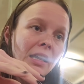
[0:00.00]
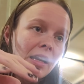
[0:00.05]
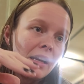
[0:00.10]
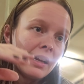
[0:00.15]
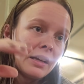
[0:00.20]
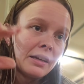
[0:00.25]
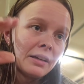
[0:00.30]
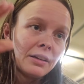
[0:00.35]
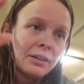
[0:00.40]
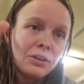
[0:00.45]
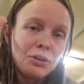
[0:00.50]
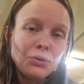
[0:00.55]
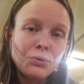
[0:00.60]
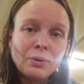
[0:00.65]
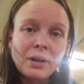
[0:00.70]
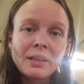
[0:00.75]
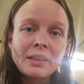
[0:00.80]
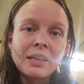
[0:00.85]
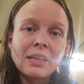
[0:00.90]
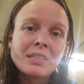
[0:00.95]
and you
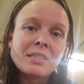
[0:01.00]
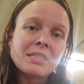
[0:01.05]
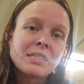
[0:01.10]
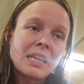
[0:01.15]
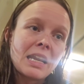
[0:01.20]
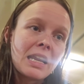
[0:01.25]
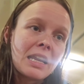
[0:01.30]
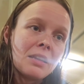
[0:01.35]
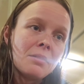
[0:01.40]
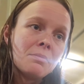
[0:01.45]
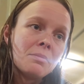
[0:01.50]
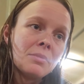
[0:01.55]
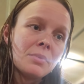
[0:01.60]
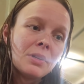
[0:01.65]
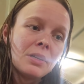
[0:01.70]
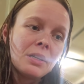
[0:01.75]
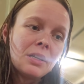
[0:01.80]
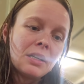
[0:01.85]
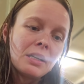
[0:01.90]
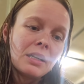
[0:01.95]
get that same
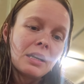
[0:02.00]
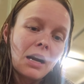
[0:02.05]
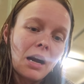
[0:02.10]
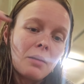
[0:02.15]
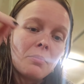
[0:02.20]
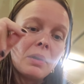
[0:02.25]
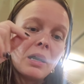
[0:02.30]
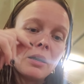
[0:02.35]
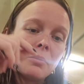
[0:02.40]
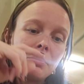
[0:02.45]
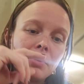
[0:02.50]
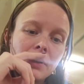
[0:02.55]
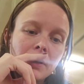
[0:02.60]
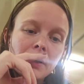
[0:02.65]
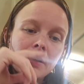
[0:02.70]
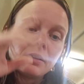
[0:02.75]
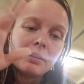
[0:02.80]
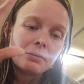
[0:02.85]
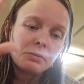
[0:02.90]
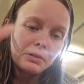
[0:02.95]
come up
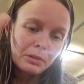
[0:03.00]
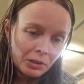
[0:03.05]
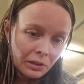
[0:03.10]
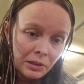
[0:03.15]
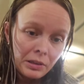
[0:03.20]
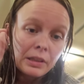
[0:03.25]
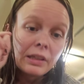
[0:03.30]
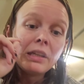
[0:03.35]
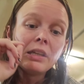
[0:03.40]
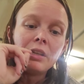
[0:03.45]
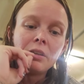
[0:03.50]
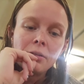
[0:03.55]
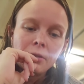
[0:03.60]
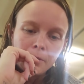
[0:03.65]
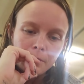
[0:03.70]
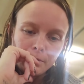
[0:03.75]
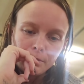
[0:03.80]
clean,